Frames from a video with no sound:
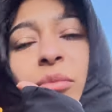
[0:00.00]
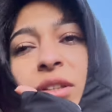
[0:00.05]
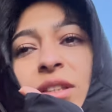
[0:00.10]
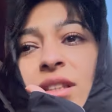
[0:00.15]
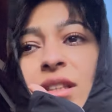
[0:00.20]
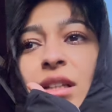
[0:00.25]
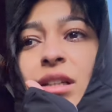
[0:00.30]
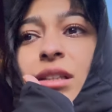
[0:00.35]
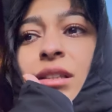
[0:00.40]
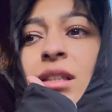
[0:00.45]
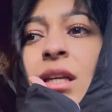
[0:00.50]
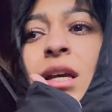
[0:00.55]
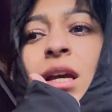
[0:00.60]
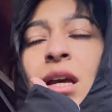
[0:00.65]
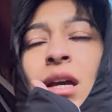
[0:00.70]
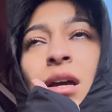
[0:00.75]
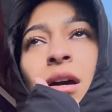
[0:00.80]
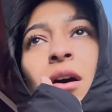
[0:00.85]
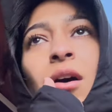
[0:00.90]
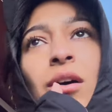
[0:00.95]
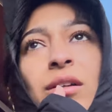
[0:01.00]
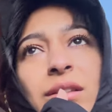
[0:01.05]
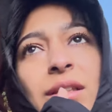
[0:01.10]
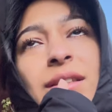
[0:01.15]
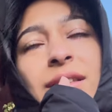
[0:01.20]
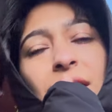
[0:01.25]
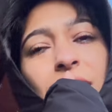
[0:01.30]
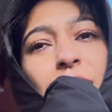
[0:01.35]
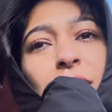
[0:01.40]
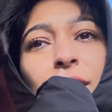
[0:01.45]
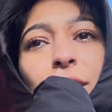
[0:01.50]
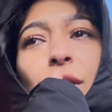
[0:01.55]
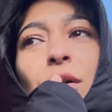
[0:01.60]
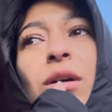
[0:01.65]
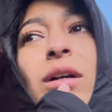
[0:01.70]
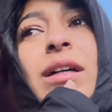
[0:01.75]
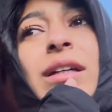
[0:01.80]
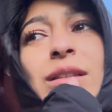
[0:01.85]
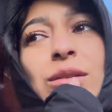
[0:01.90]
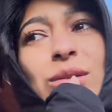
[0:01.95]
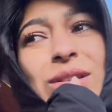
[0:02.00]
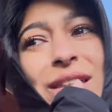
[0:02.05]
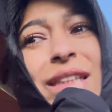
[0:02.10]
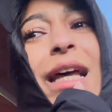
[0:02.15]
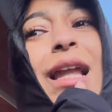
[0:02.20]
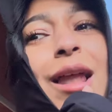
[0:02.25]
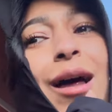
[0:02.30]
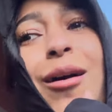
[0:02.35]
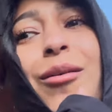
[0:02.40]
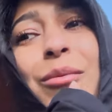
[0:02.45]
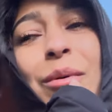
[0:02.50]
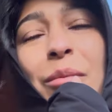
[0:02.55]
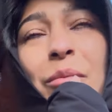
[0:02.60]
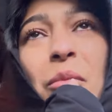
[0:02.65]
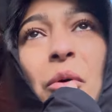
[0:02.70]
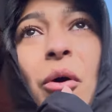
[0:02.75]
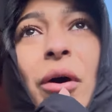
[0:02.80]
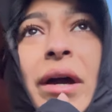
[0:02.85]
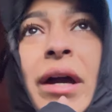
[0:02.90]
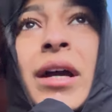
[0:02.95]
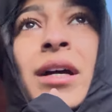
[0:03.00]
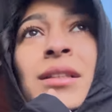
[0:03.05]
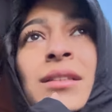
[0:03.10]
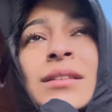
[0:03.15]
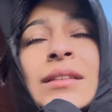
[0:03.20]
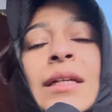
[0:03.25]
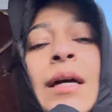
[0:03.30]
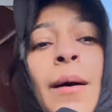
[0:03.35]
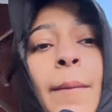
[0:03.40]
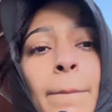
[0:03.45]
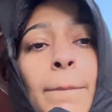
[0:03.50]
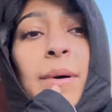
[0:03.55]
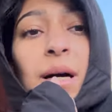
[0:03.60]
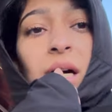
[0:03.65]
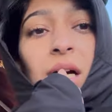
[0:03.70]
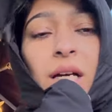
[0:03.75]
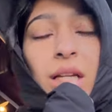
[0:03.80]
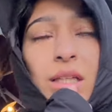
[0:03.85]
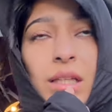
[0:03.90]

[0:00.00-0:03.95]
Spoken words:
the stairs on the Sakakura, it's a little bit more. But